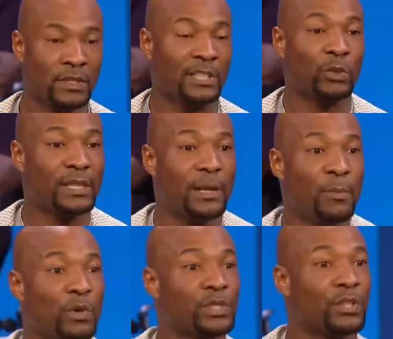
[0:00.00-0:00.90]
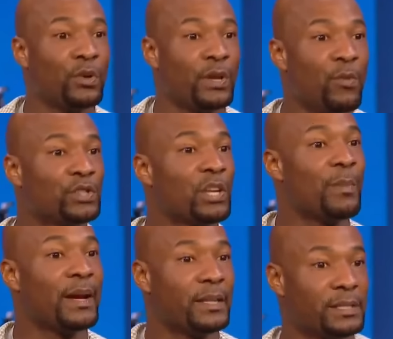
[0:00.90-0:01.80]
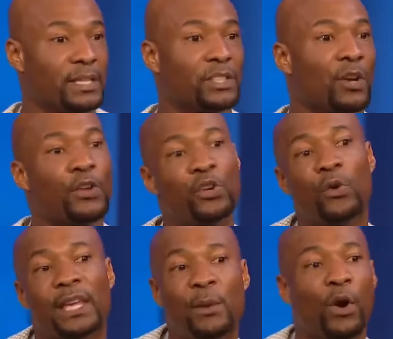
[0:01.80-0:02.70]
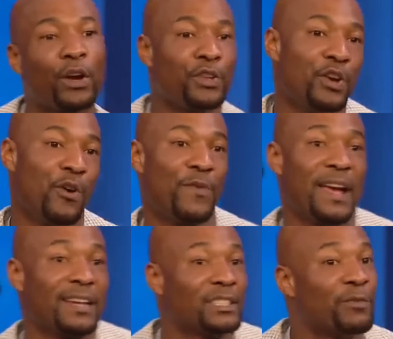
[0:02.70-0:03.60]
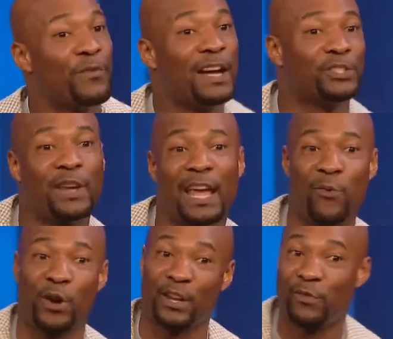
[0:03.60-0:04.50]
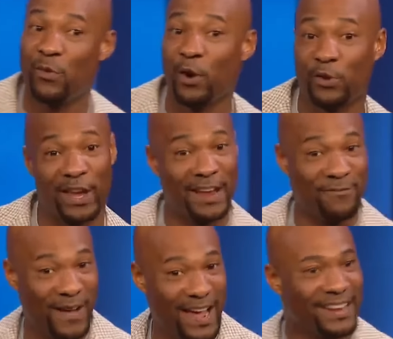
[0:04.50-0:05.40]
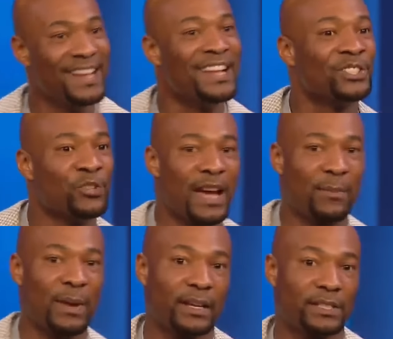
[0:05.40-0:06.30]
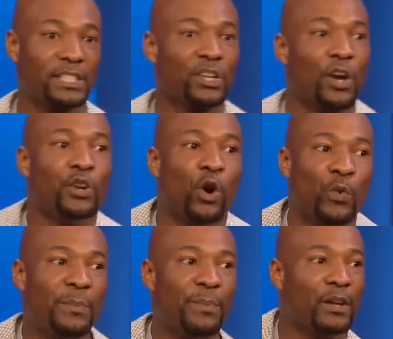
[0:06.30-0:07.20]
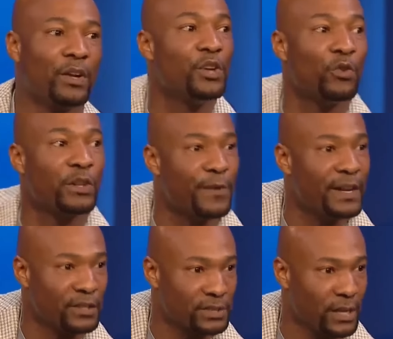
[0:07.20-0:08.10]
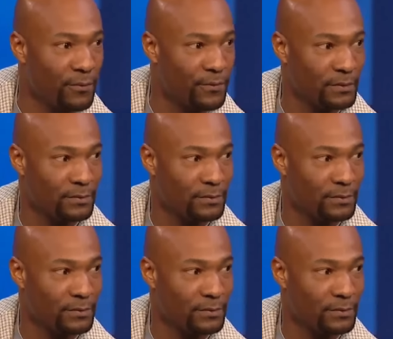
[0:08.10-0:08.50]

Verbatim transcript: That's what the enemy wants you to do. He wants you to make a decision. Are you going to keep working or are you going to fight? Because if you fight, you can't work it. If you work, you can't fight. So you got to make a decision. Are you going to rebuild or are you going to defend yourself?